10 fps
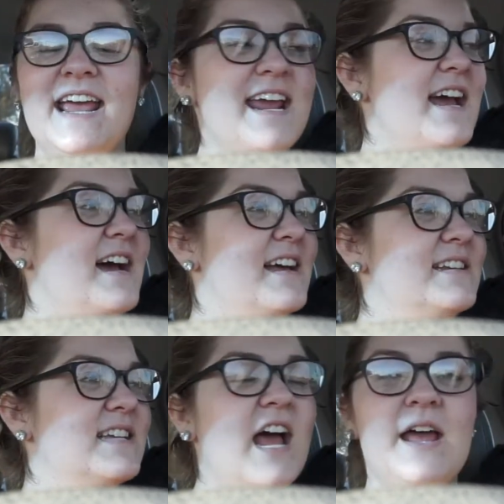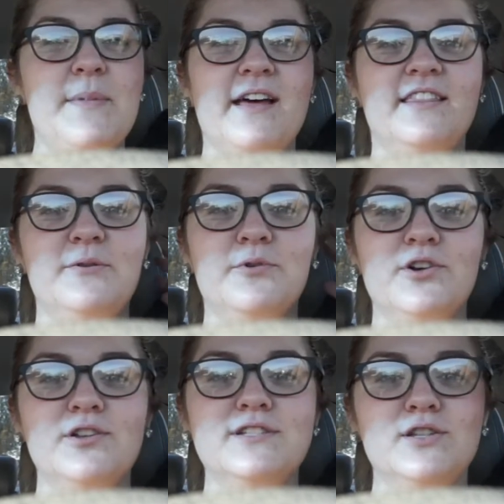And I'm at the
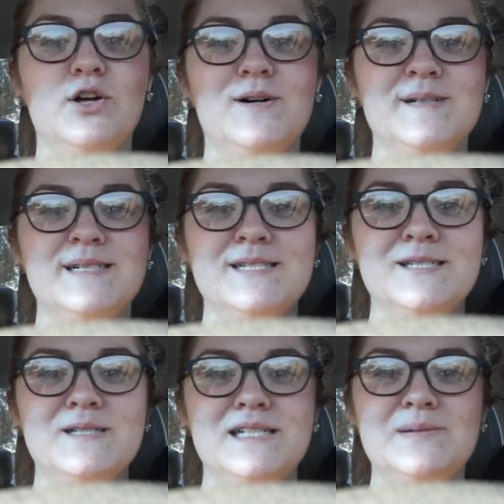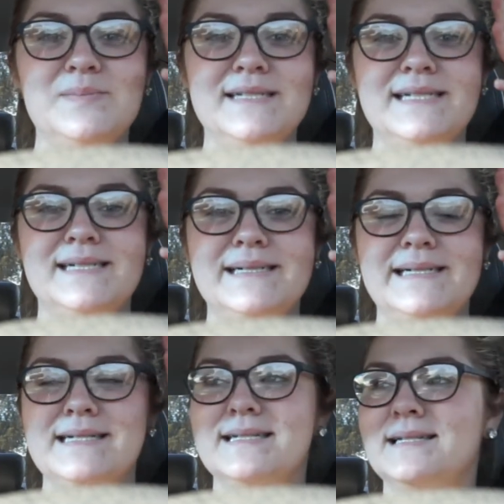world's longest
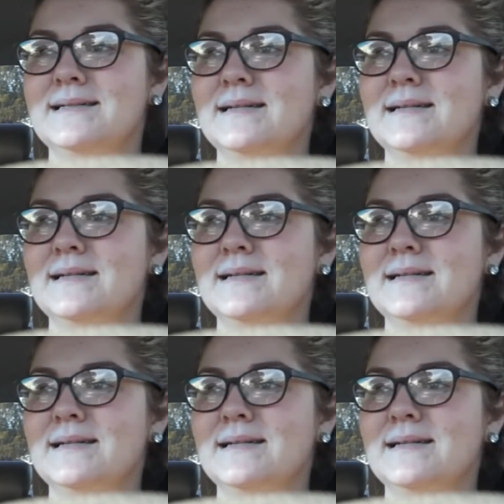stoplight.